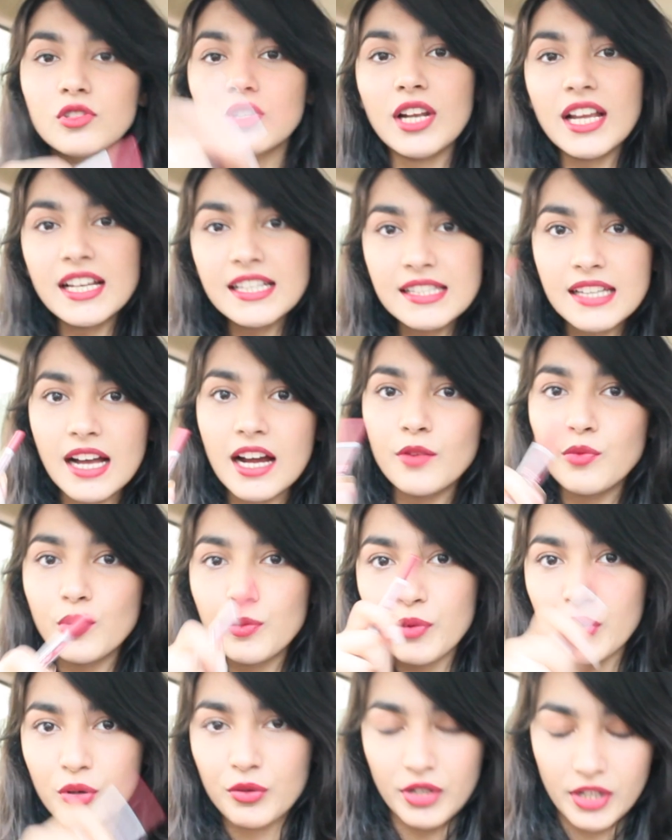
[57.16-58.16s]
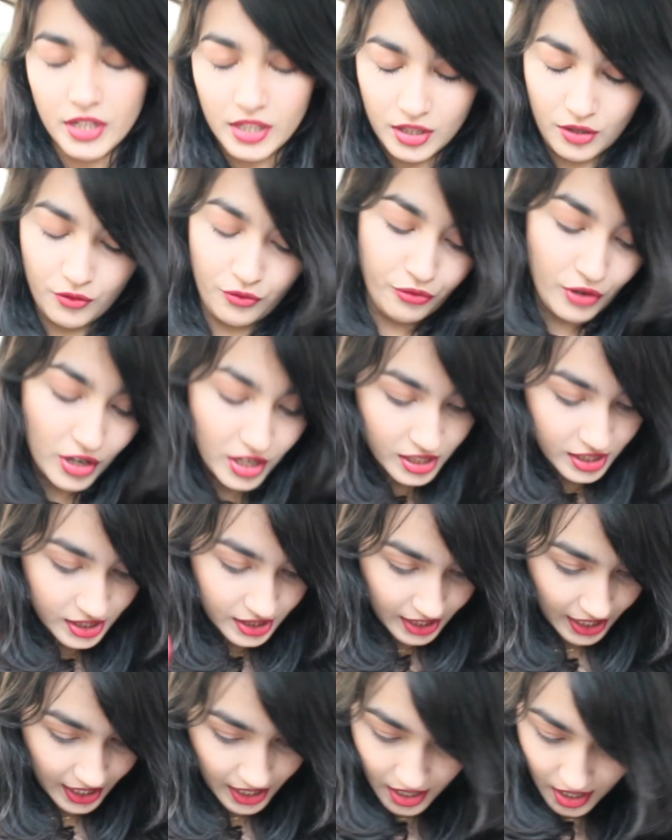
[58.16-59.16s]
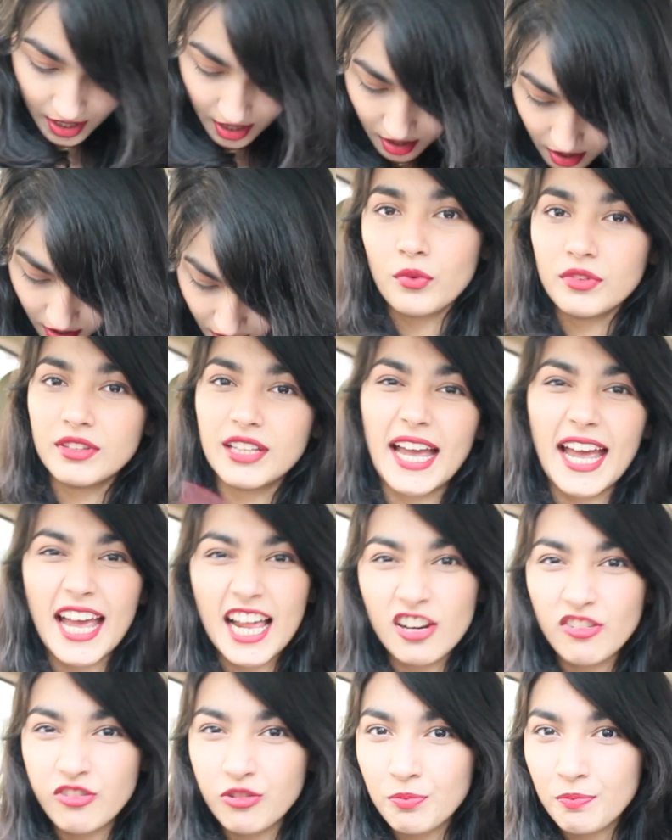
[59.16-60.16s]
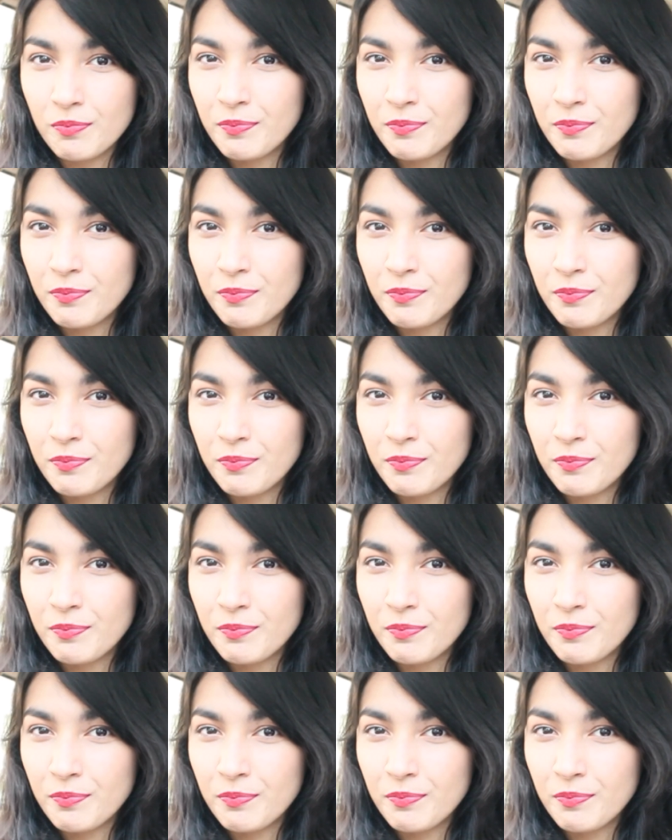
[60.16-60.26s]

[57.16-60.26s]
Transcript: So let's start with beauty. The first thing, the e l f